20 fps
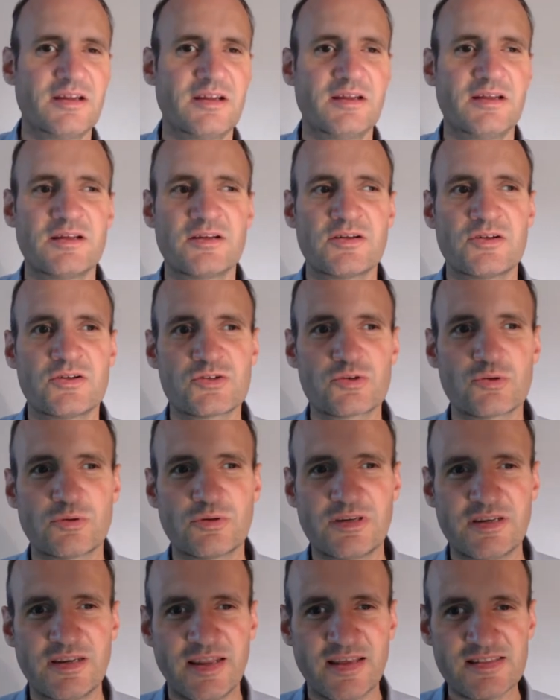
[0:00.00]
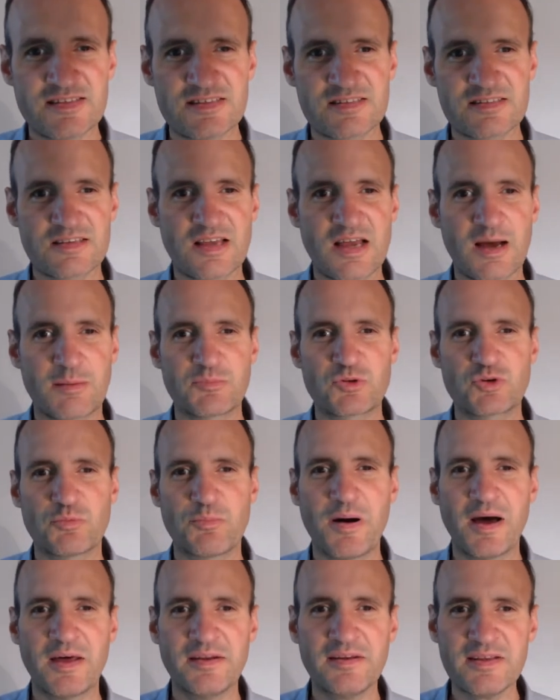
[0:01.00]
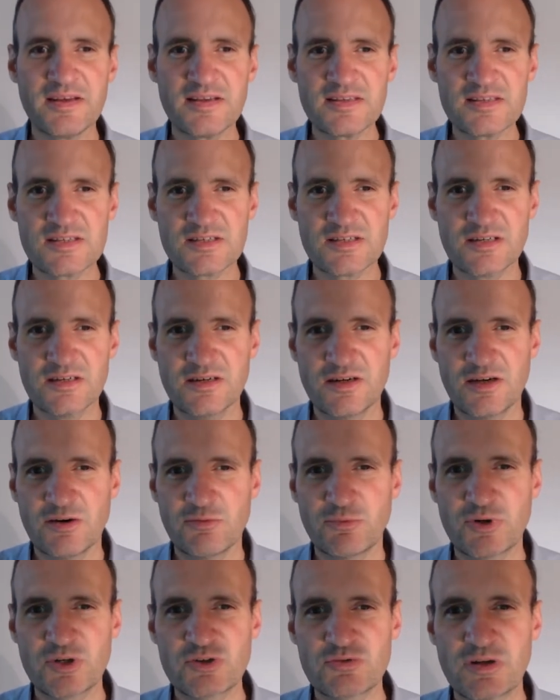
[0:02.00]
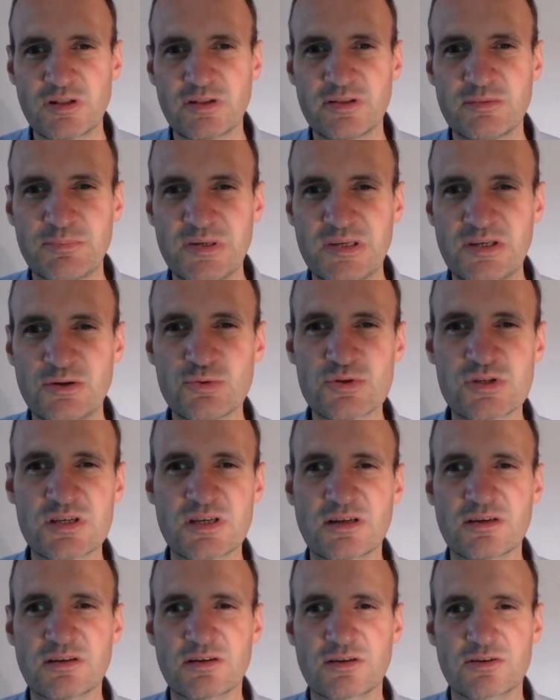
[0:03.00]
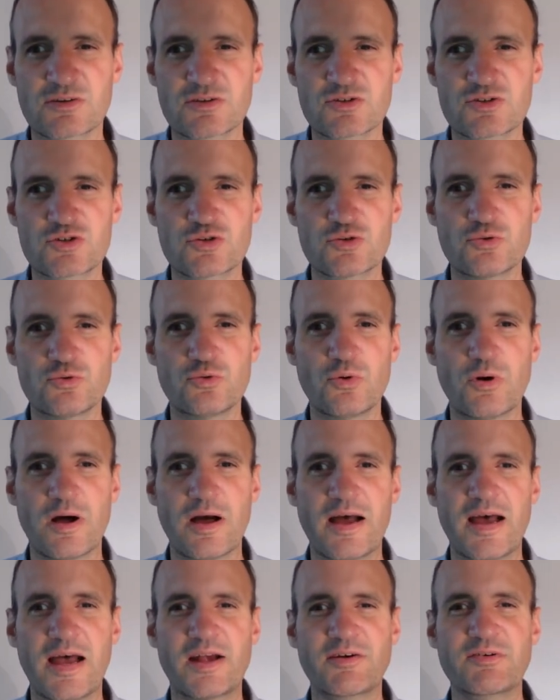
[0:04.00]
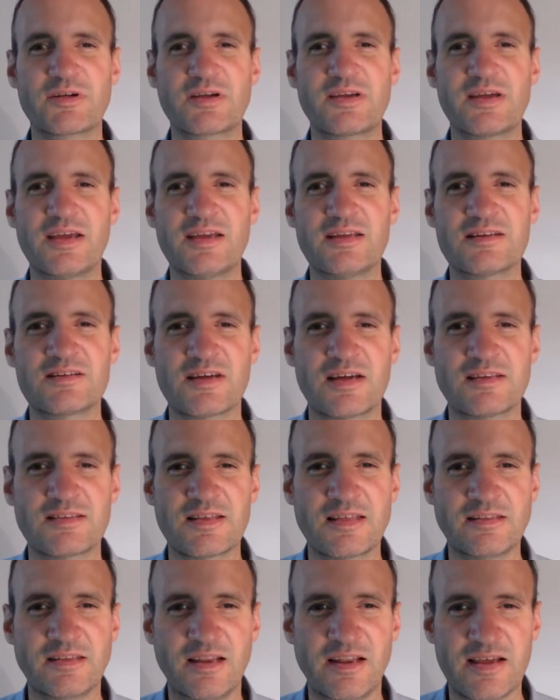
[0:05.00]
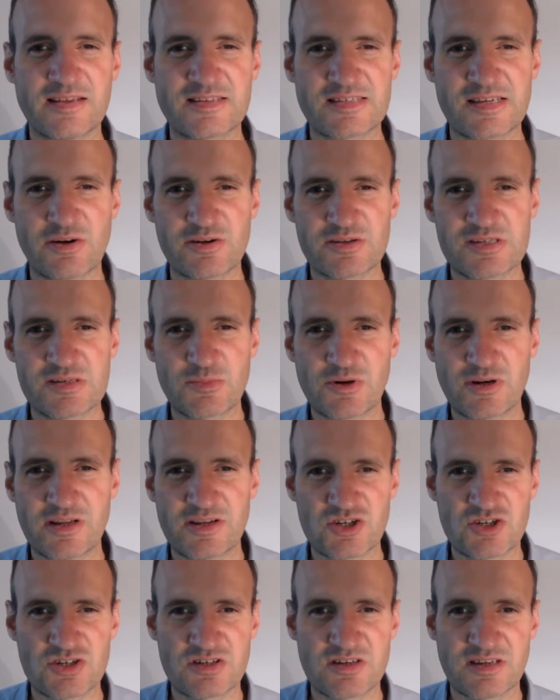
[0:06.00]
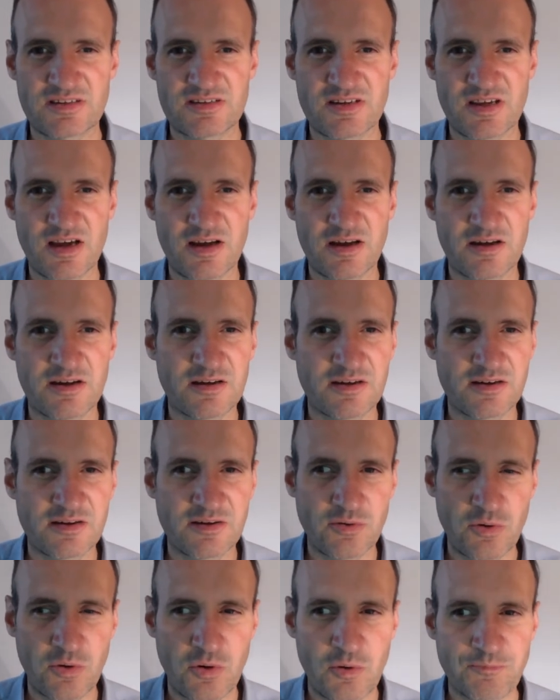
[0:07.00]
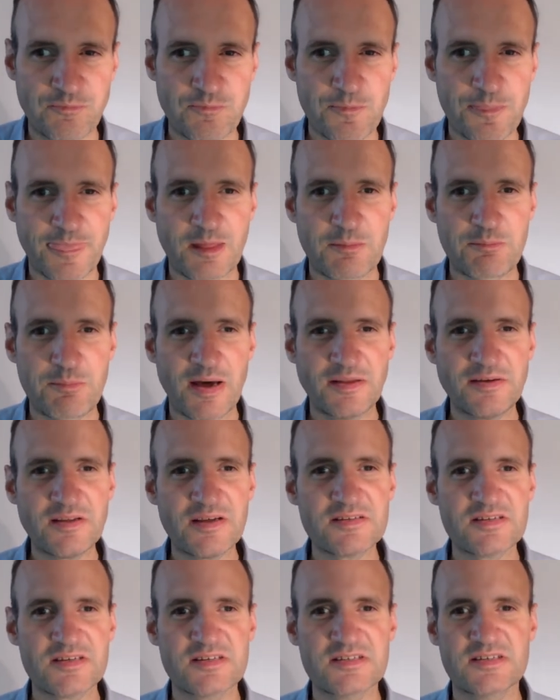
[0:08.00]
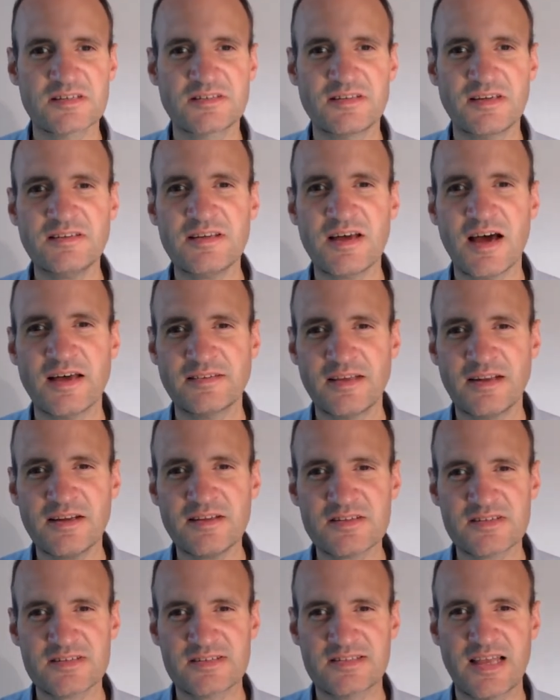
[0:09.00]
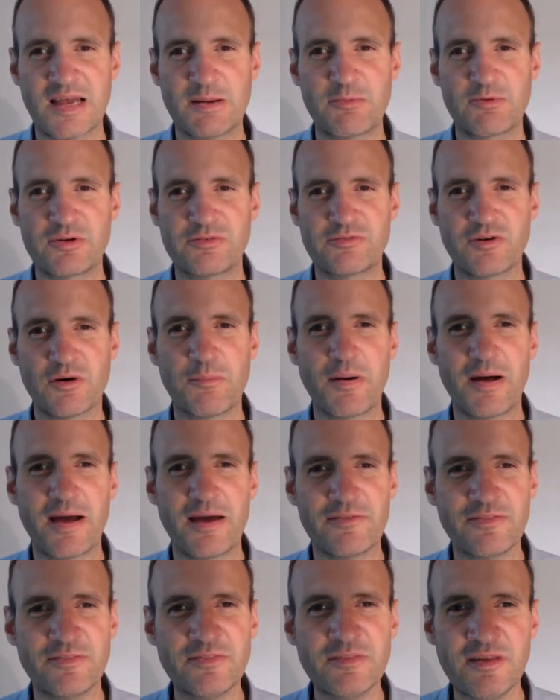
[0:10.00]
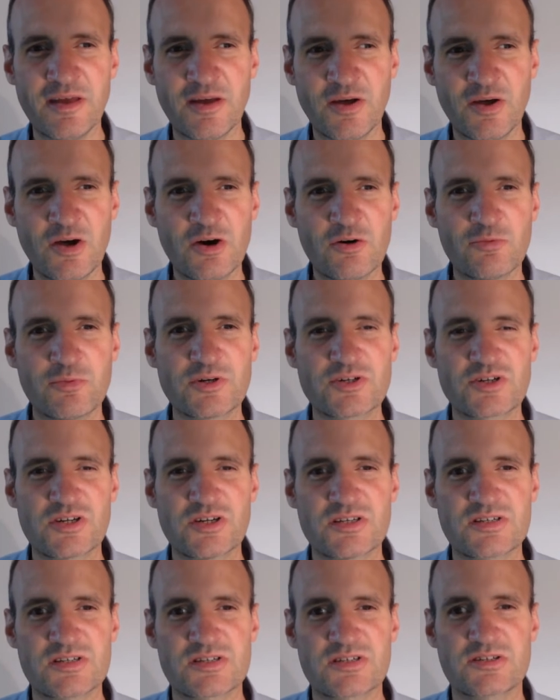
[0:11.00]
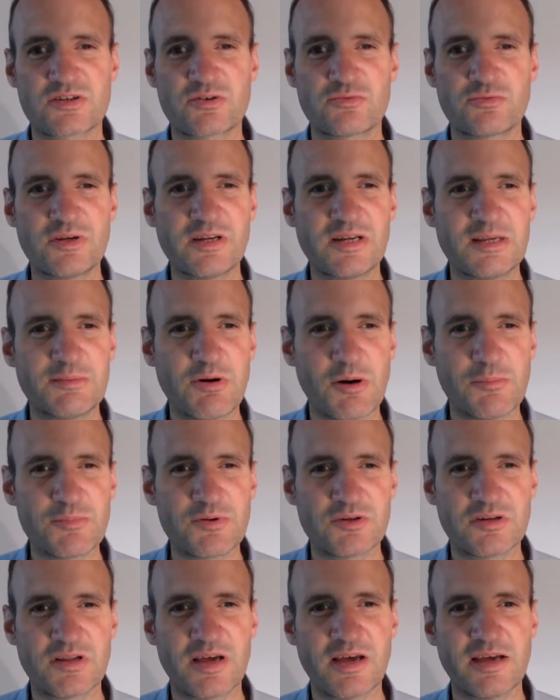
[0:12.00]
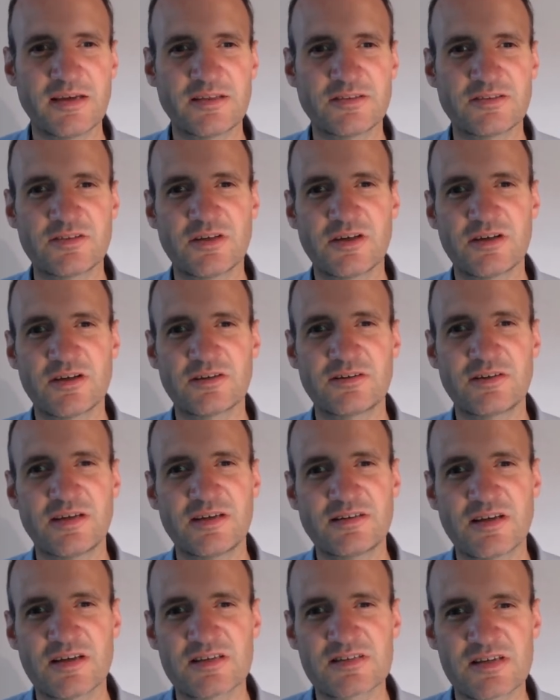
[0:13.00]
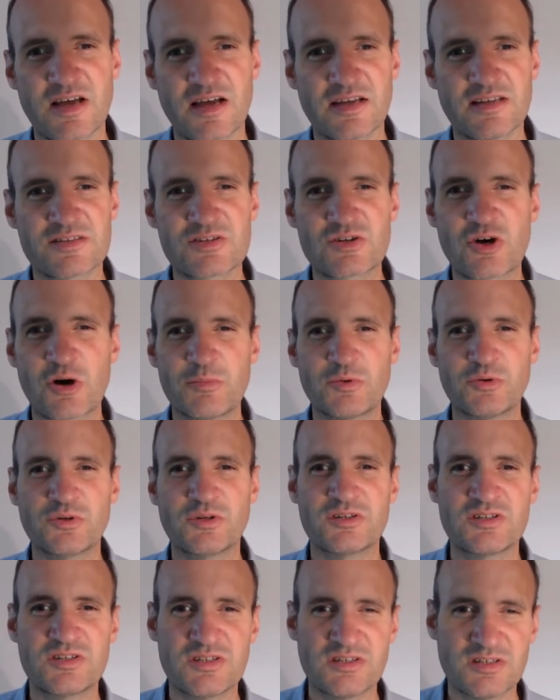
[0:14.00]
So let's come to Pandas, which we'll be using to aggregate and analyze our simulation data. Pandas is a data analysis library for Python, which is really popular in the data science community.